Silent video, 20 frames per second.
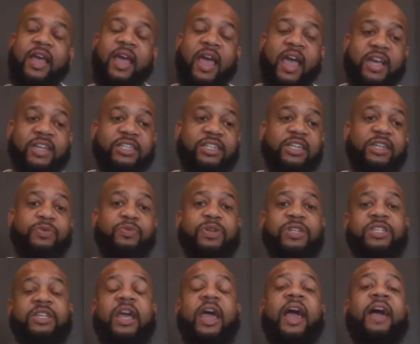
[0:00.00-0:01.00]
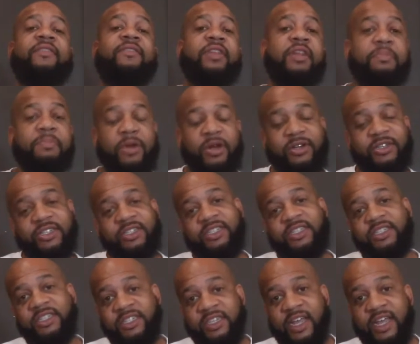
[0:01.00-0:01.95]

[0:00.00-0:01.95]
actually we should have an emergency